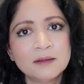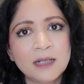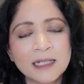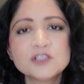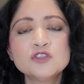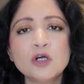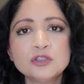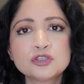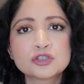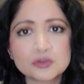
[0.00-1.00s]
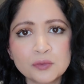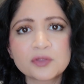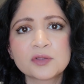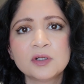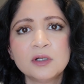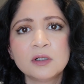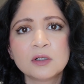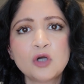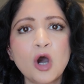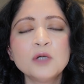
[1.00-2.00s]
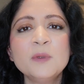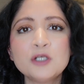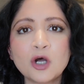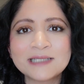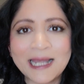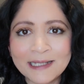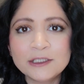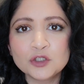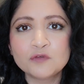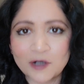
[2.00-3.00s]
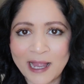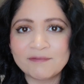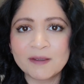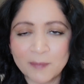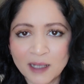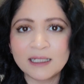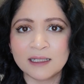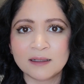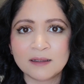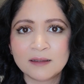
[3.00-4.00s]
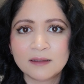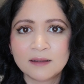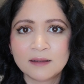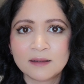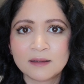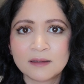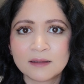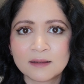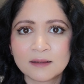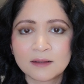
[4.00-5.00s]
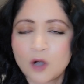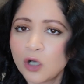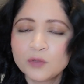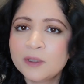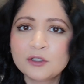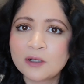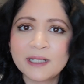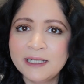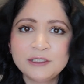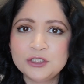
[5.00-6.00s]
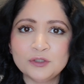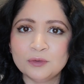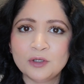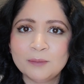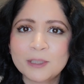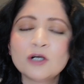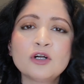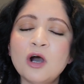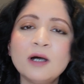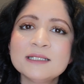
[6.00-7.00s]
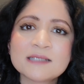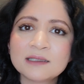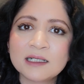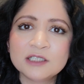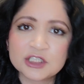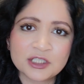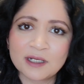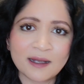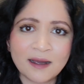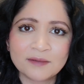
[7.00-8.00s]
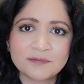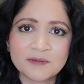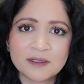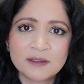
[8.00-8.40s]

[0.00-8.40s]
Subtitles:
And it's not the truth. God will not hate you for having money. God will not hate you because God is unconditional love.